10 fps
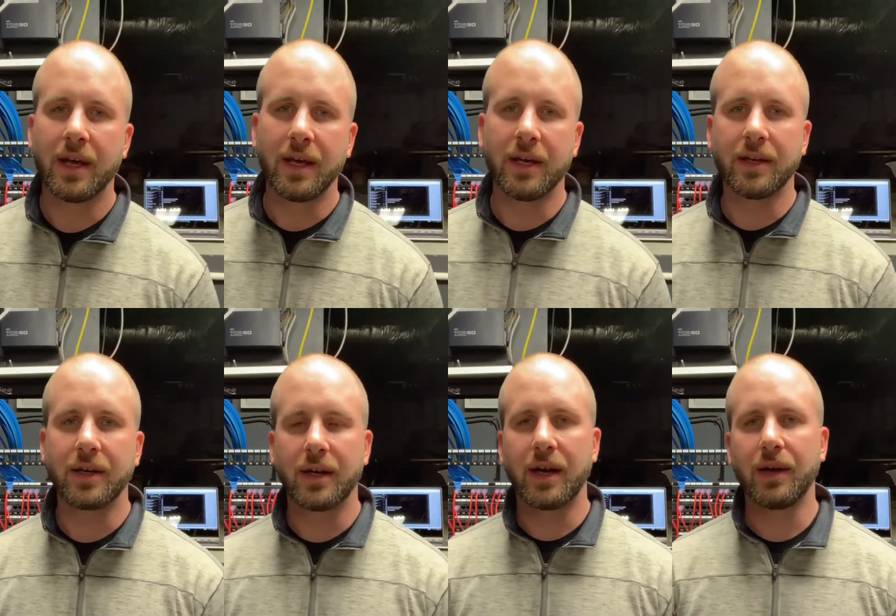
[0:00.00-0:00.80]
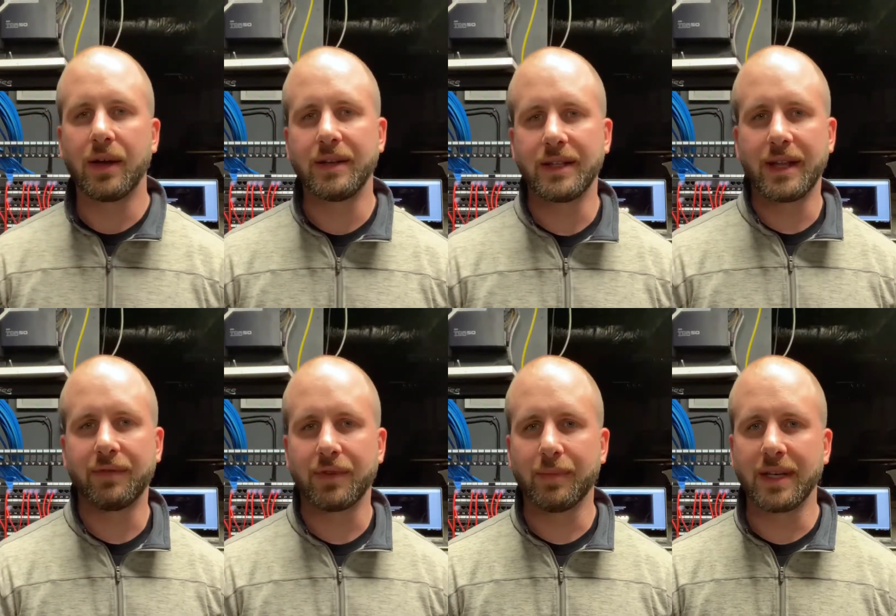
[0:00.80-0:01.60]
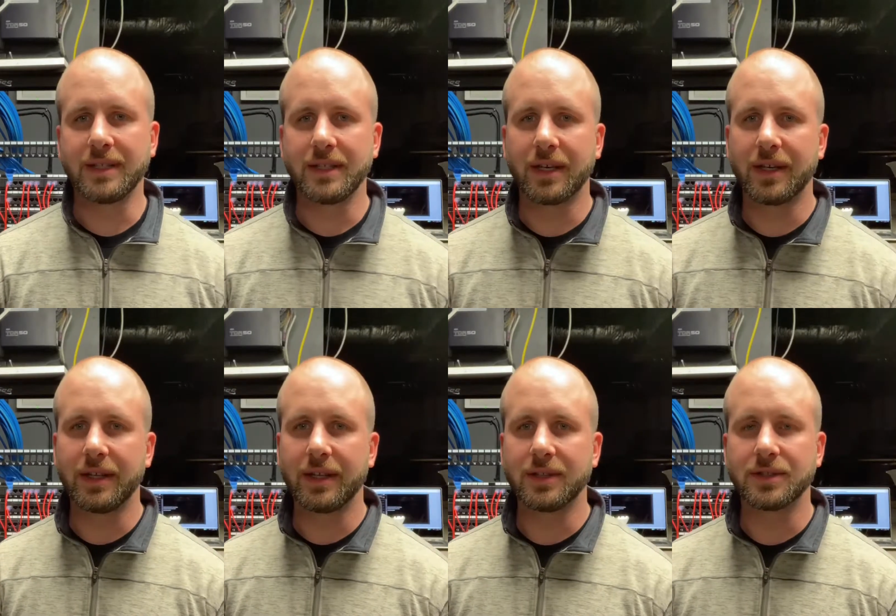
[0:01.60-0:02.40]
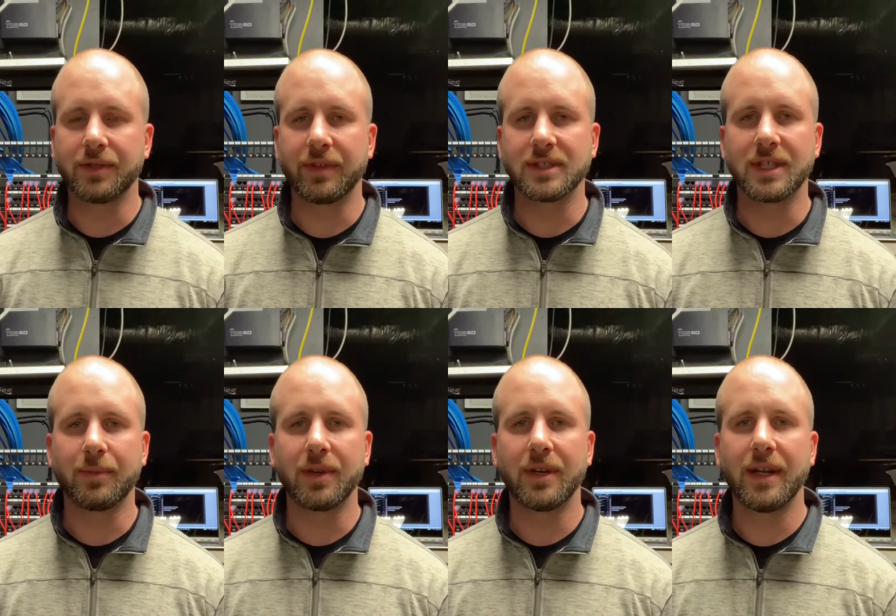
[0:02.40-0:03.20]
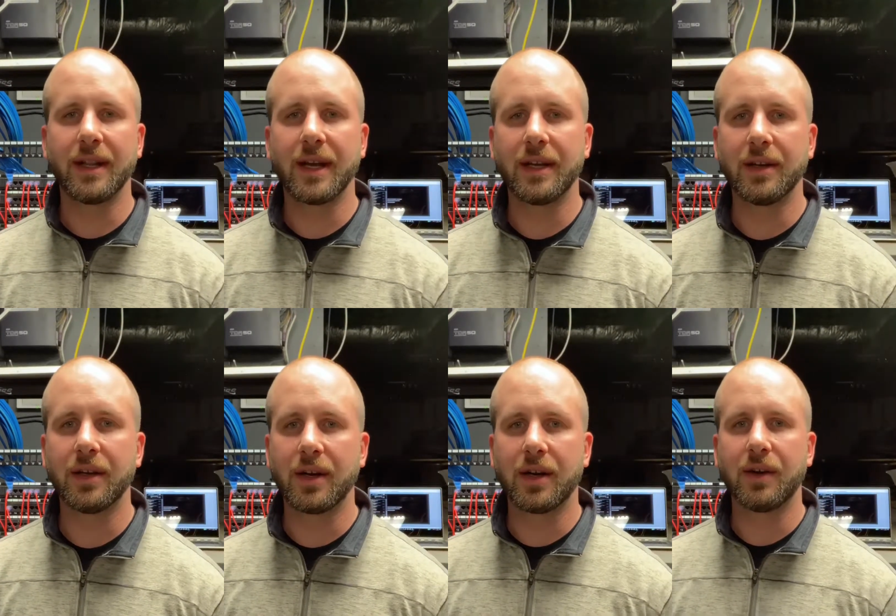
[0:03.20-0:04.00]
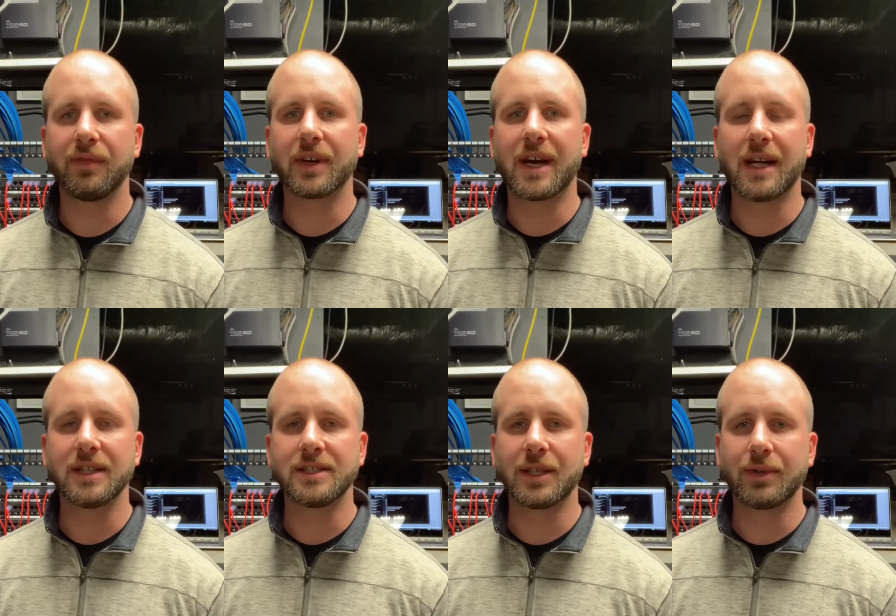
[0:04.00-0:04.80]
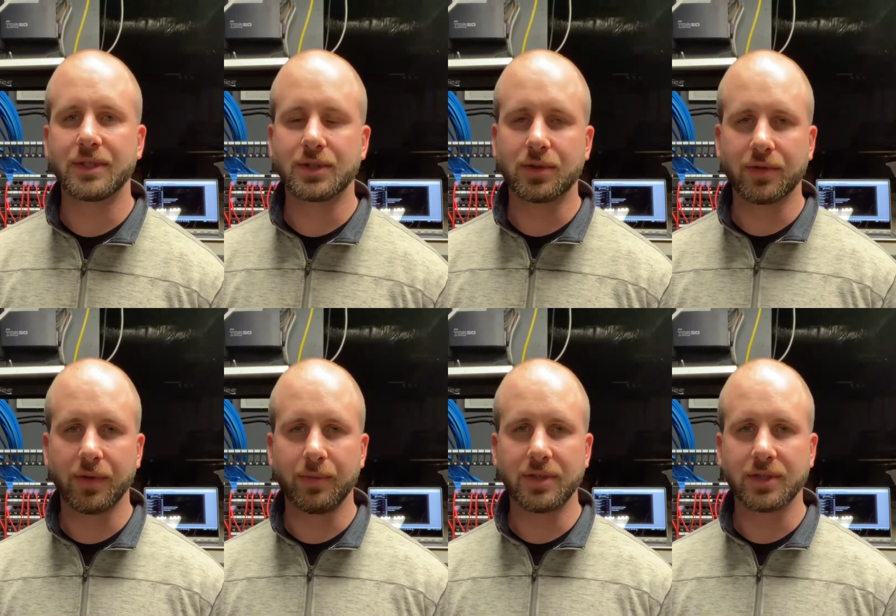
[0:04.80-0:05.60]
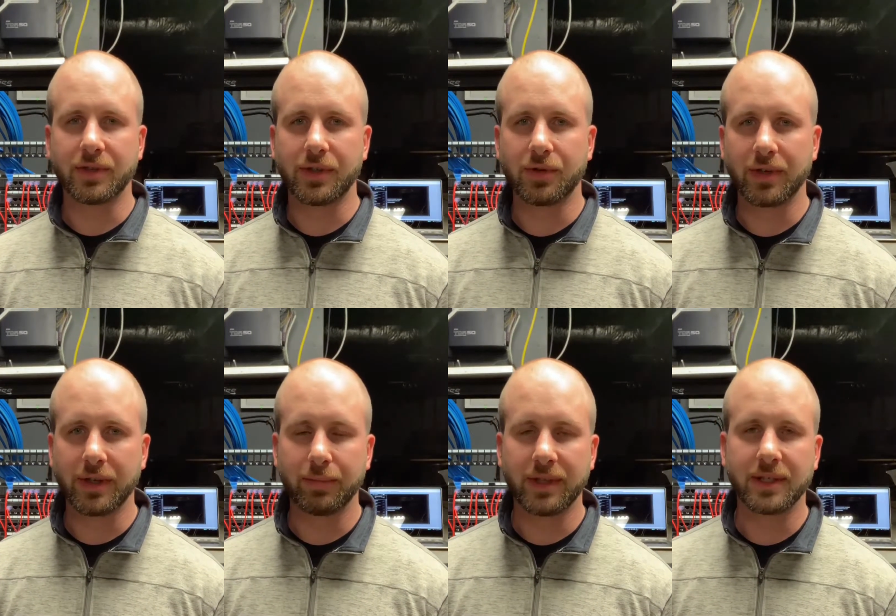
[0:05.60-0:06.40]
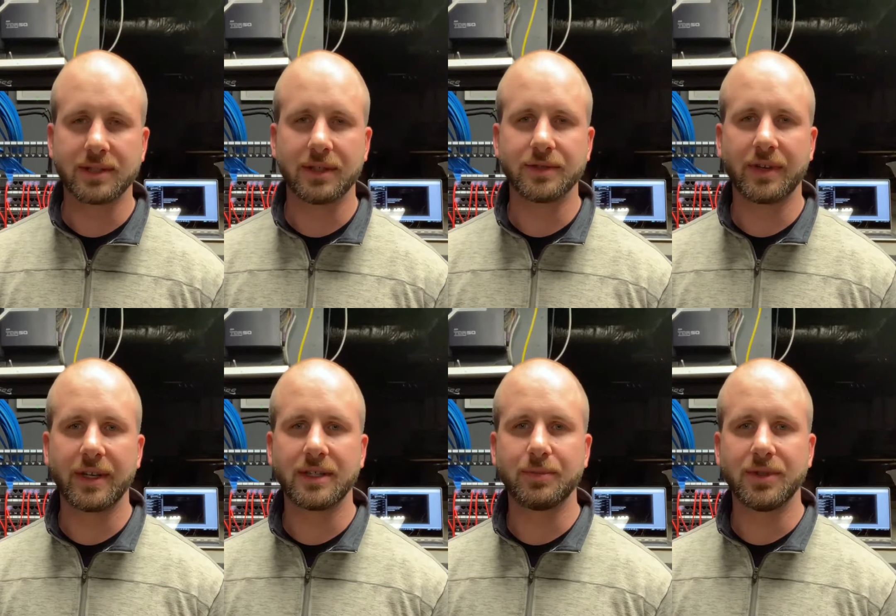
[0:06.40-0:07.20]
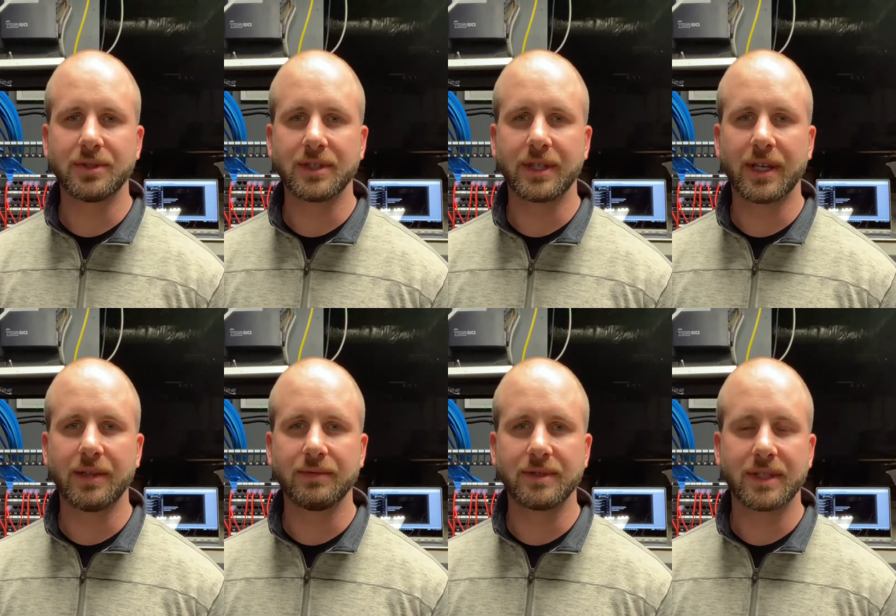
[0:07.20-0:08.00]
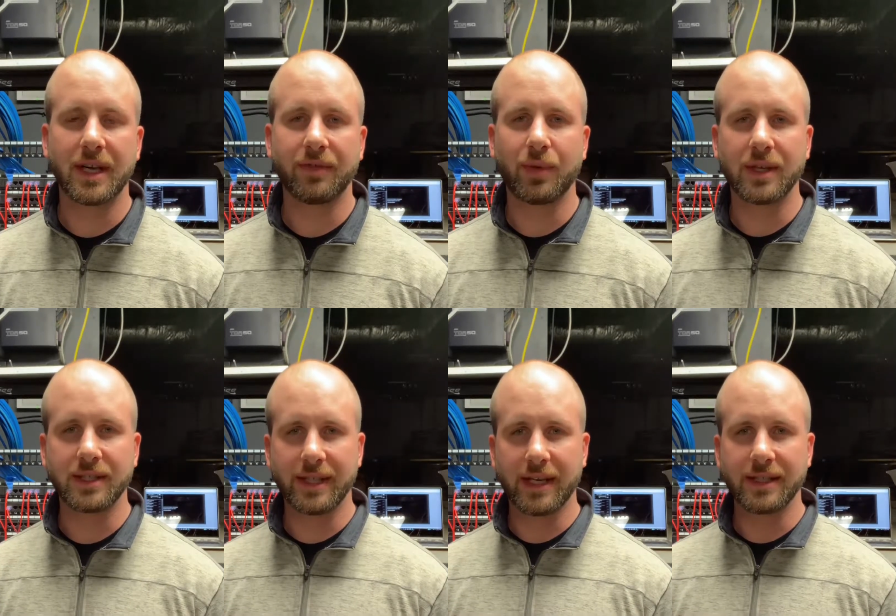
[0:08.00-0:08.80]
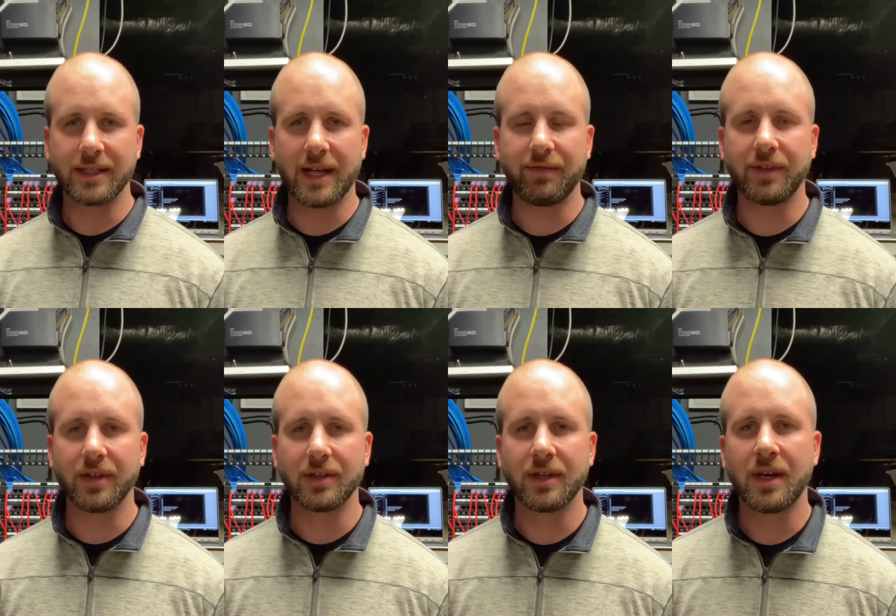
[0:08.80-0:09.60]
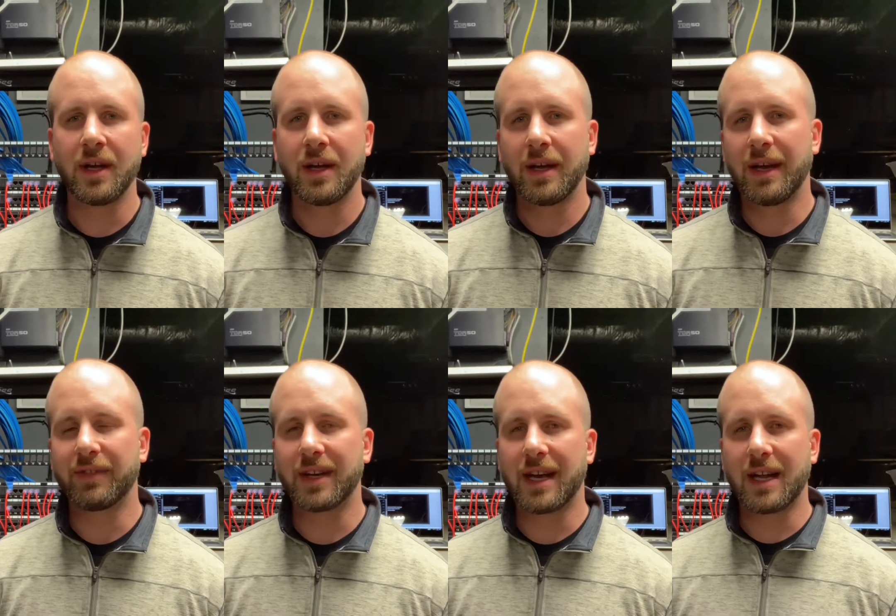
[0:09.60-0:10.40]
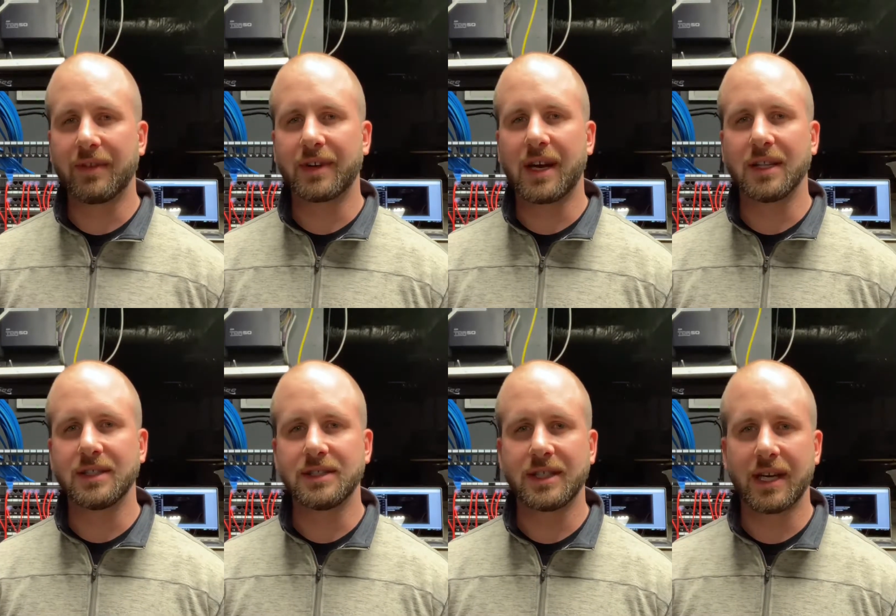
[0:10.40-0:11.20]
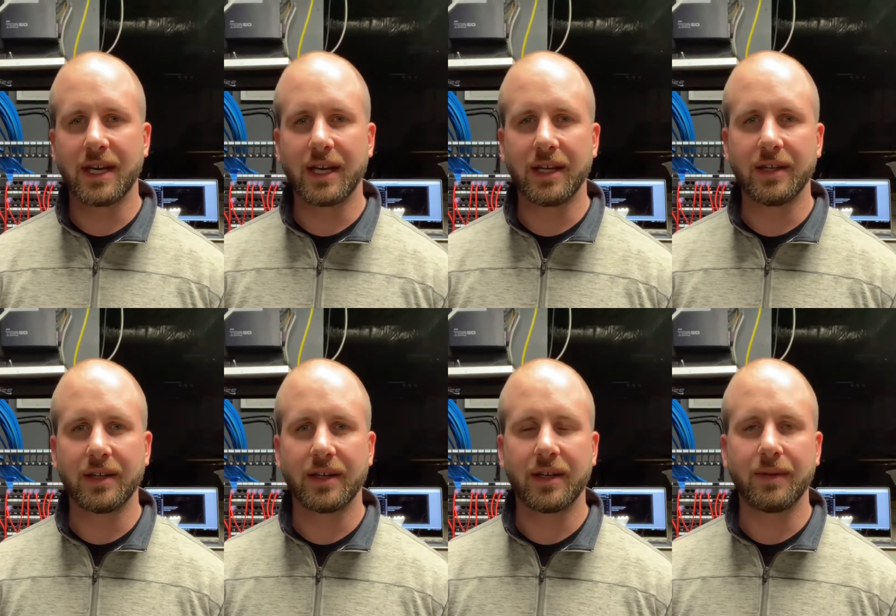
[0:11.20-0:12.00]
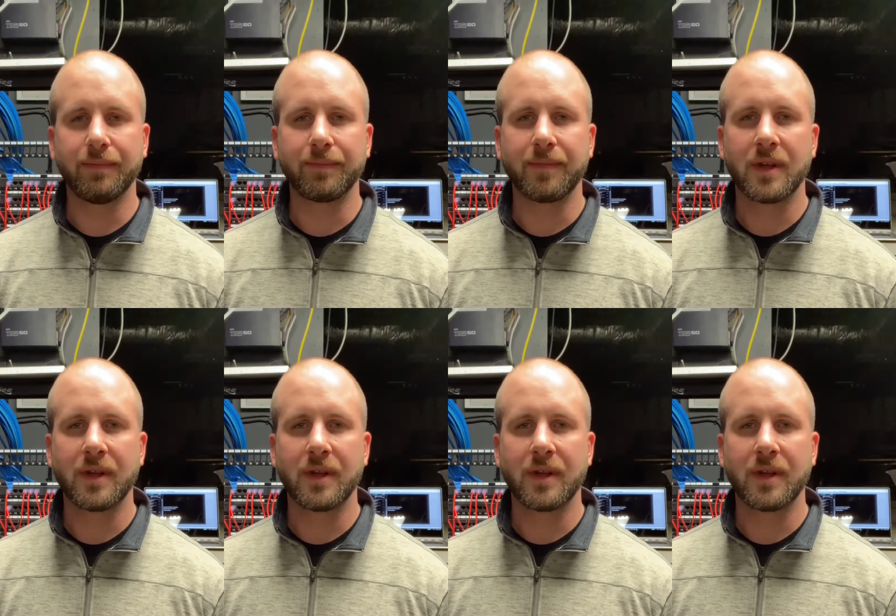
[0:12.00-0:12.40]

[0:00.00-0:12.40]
And uh, I, I, did that for many uh, years over the summer. And then uh, for college, I went to school for music recording because I was very into music and kind of wanted to get into that field. After I got out of college, I um,